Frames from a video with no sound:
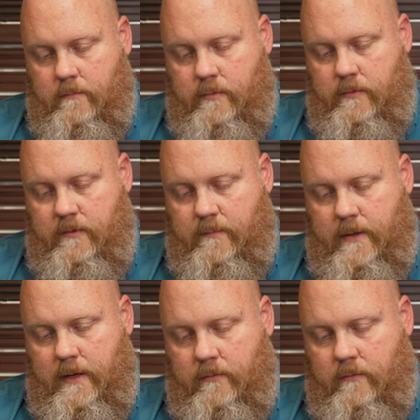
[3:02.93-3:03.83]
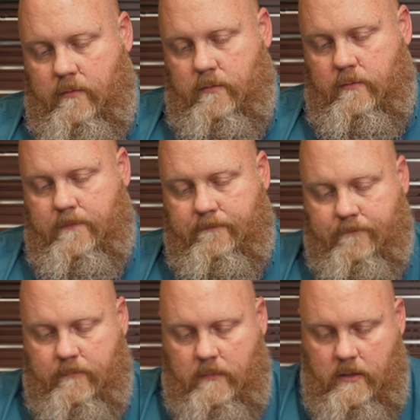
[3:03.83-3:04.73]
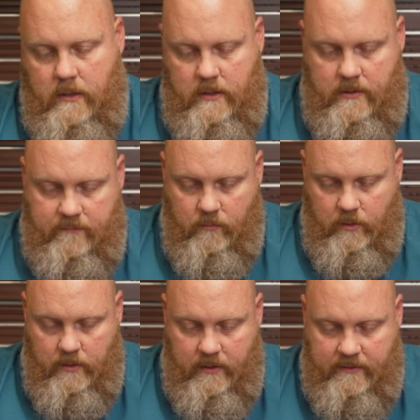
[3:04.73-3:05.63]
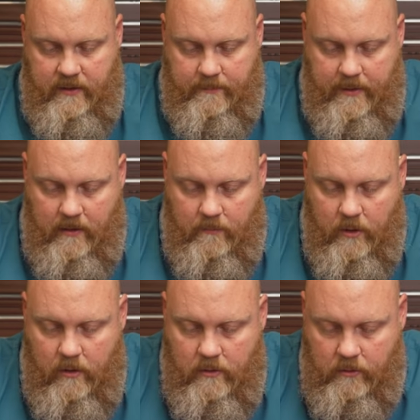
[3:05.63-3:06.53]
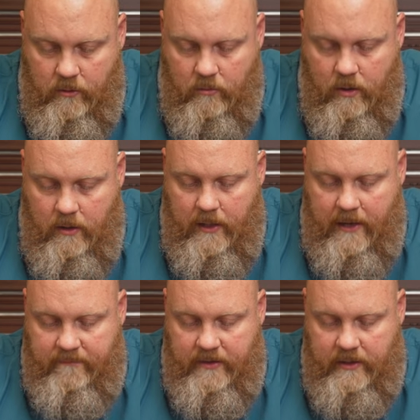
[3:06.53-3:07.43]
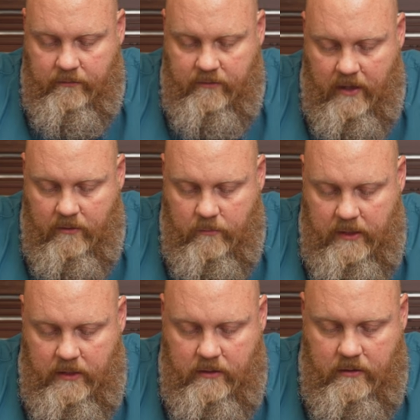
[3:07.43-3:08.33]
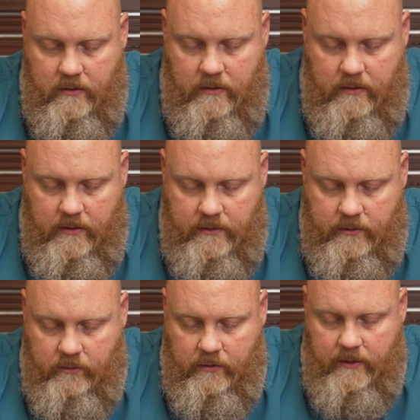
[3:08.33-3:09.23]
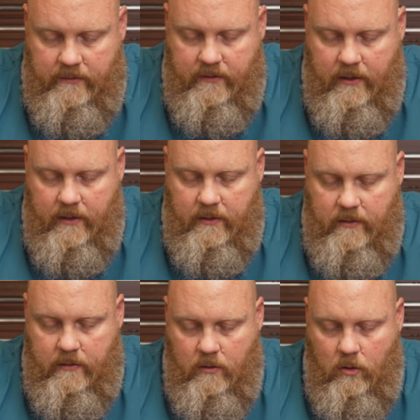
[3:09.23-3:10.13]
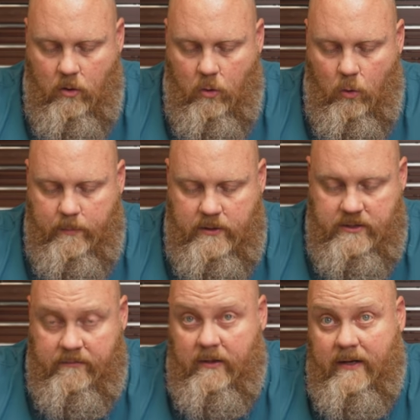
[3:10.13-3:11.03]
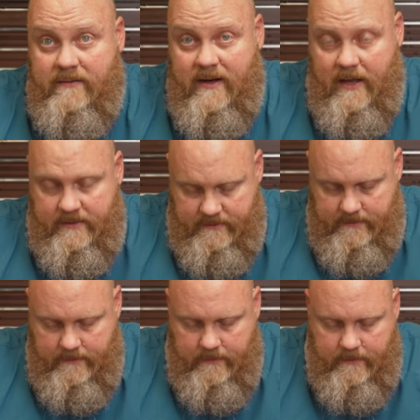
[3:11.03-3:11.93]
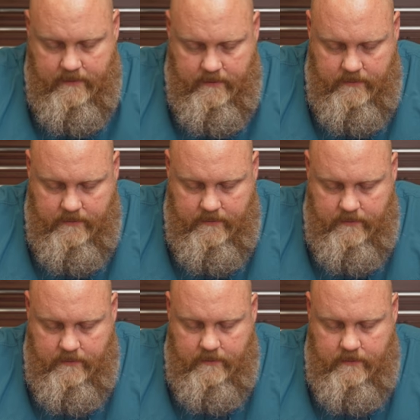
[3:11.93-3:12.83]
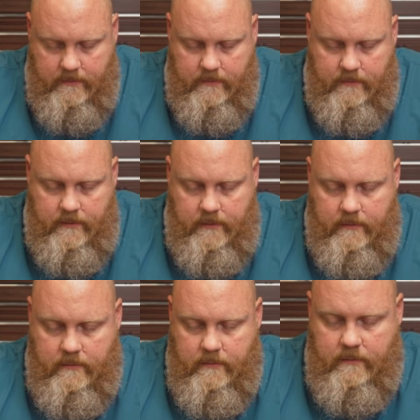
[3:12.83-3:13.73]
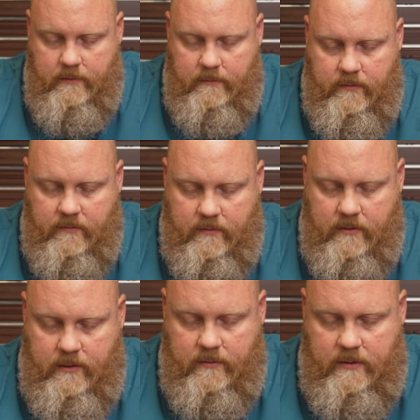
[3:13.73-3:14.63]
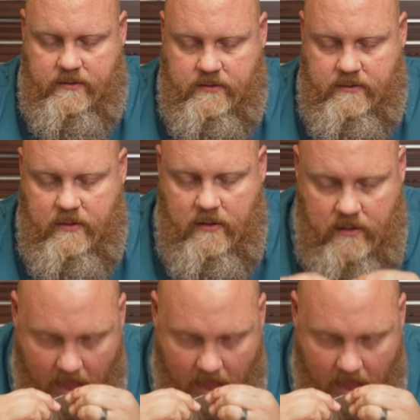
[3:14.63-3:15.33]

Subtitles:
Pull this back through. If you want to know how to tie a Palomar, go to our knot videos, Knot of the Week, and you can learn how to tie a whole bunch of different kinds of knots. All right, get this thing down nice and snug.